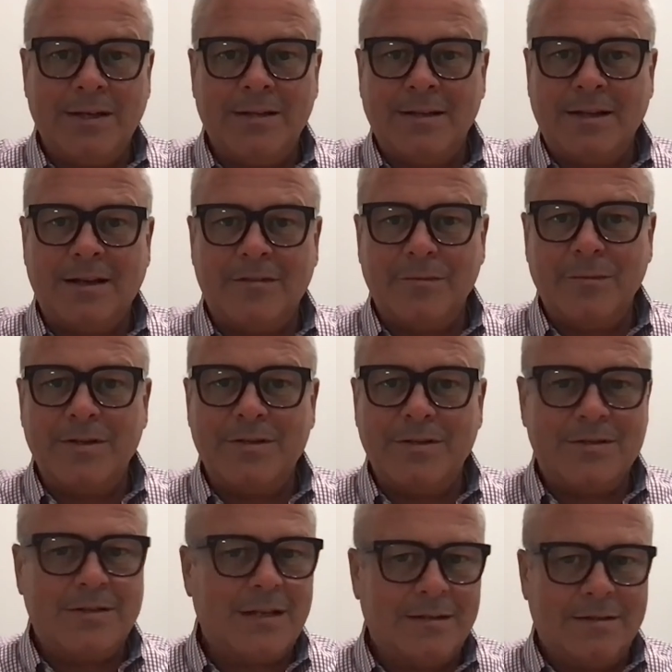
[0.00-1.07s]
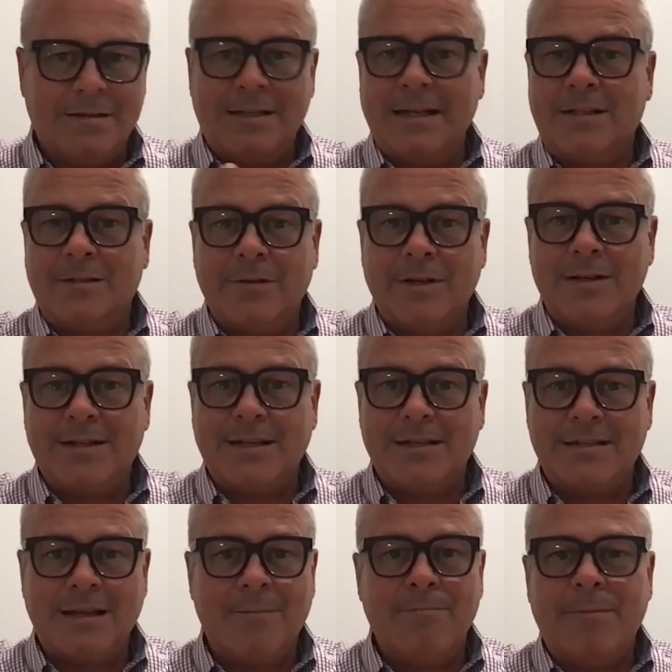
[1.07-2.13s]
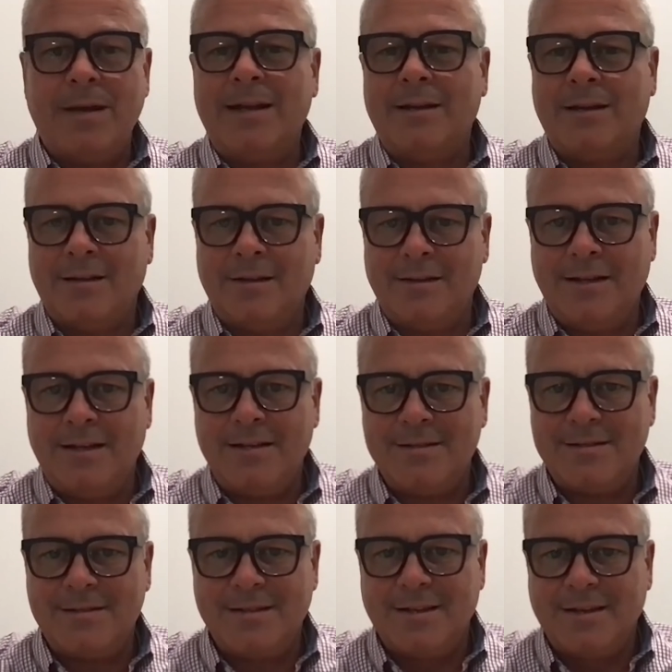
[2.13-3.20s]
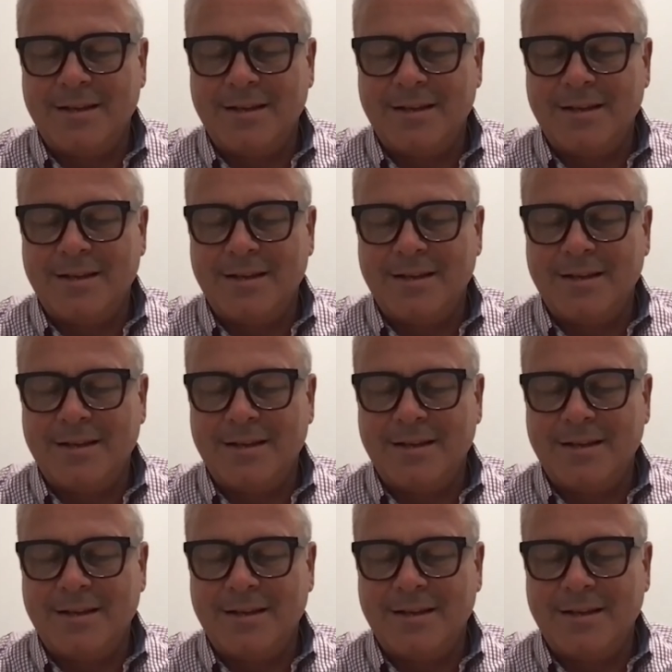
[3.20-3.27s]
in the government to say to take the risk and say I'm betting on this.